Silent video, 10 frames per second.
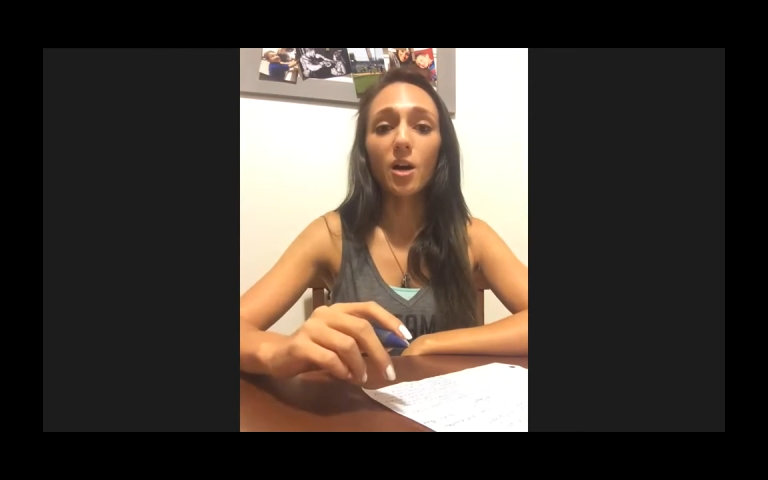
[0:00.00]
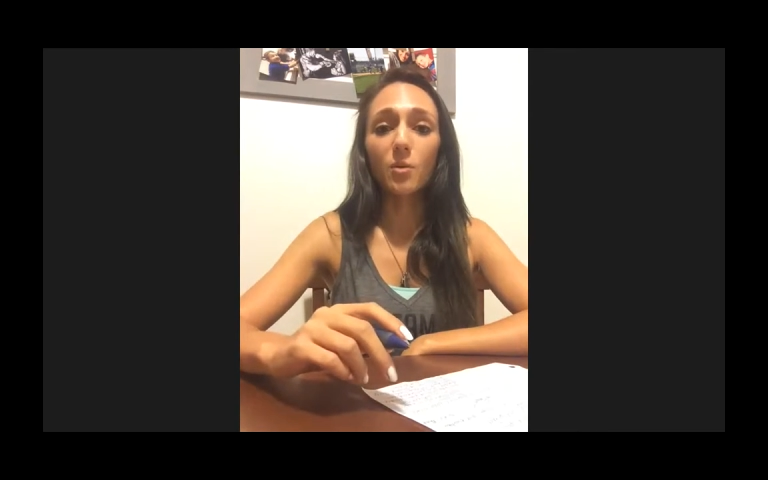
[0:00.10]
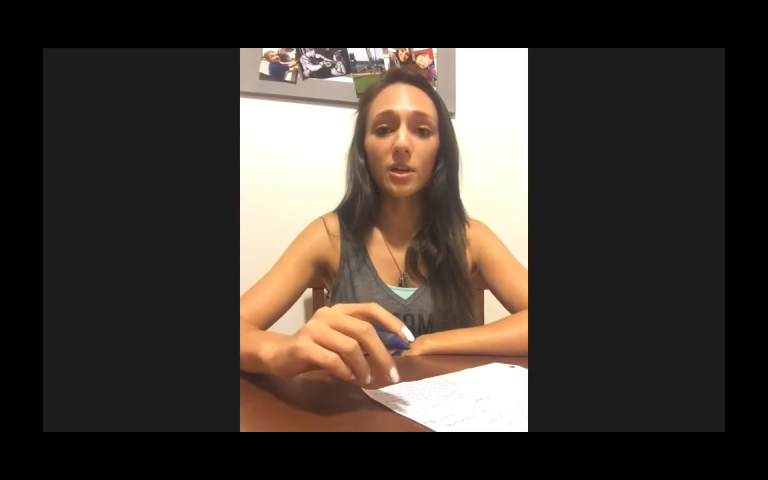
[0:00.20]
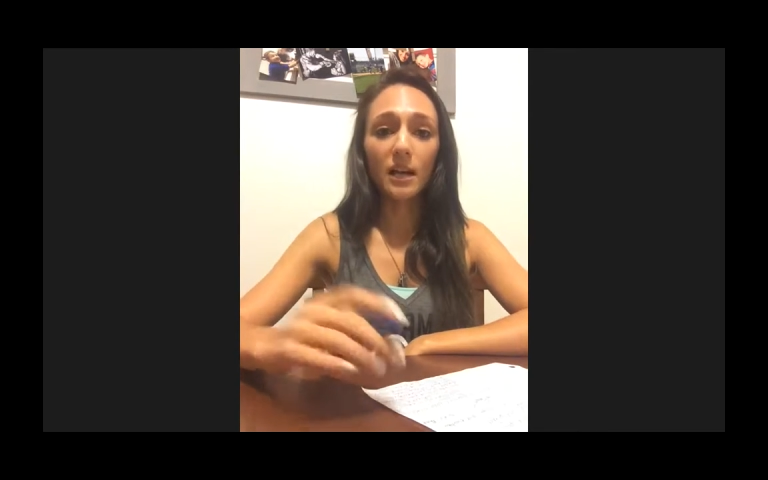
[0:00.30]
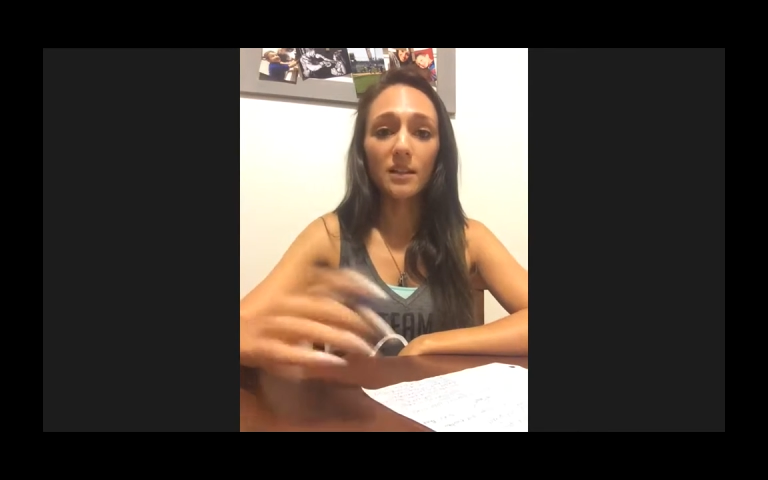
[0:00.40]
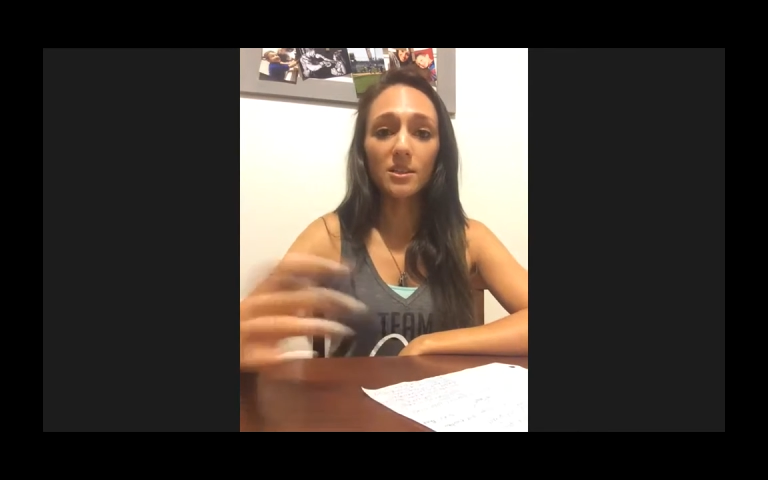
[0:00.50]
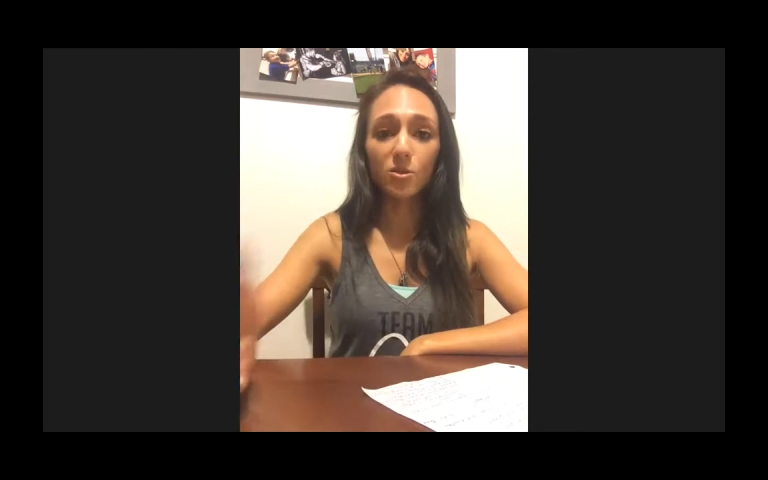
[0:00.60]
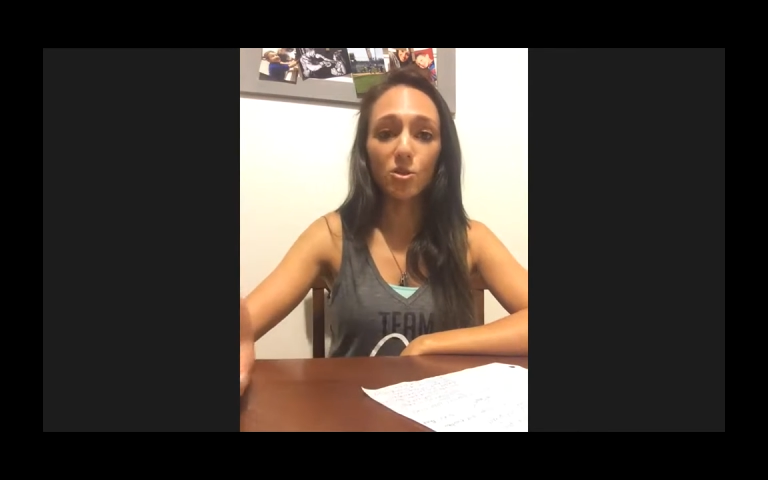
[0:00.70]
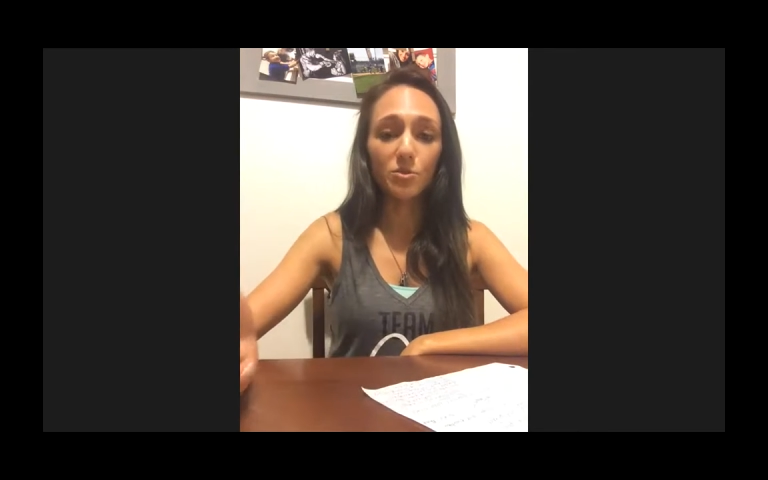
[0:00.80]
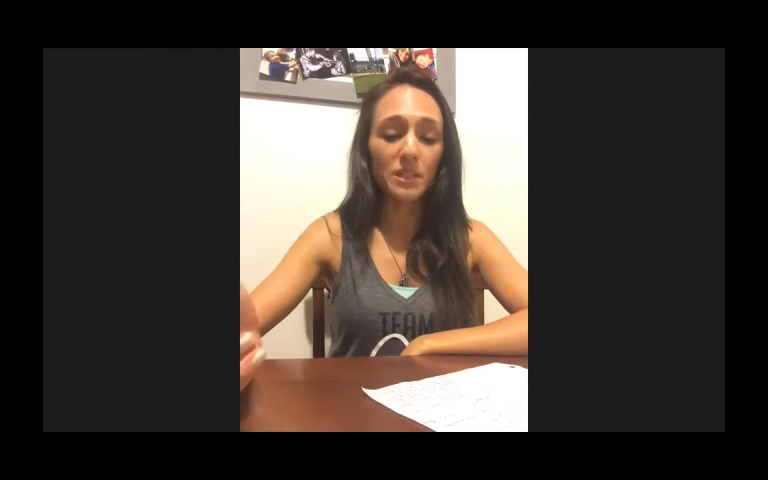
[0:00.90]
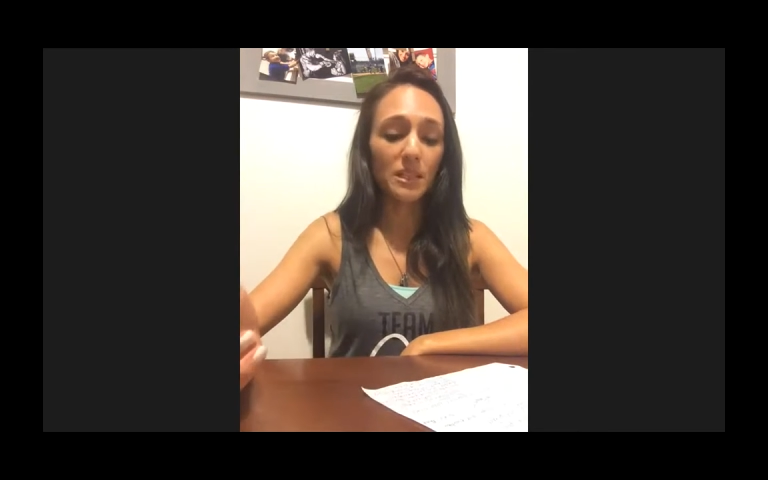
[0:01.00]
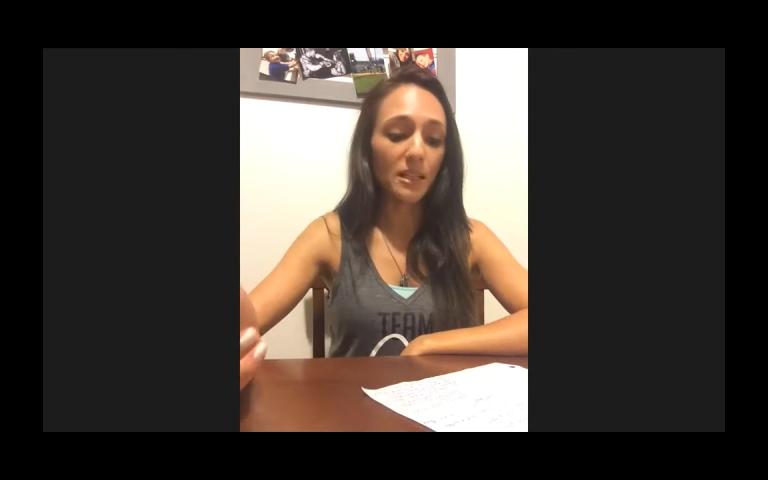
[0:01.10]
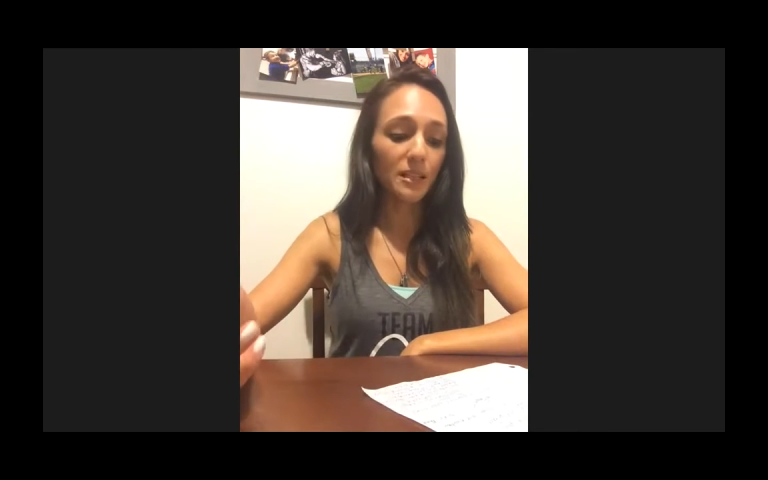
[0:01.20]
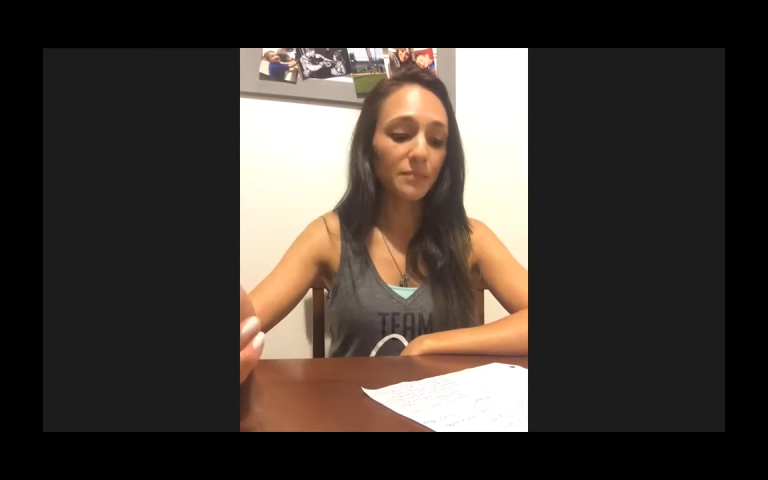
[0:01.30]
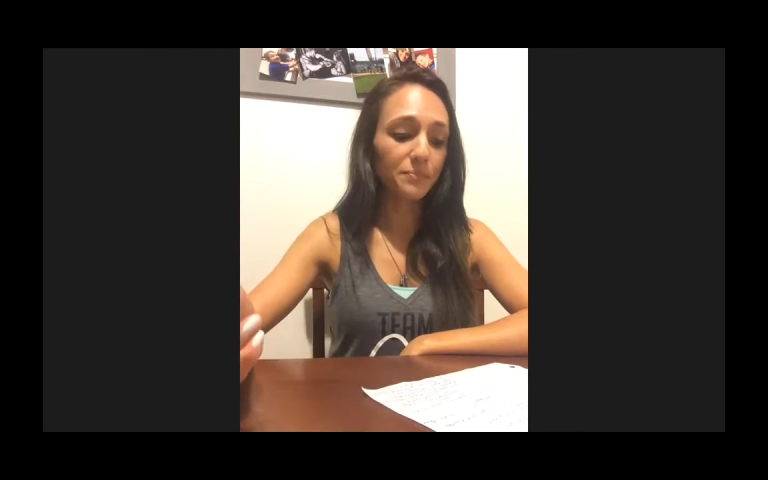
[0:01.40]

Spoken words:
work on social media.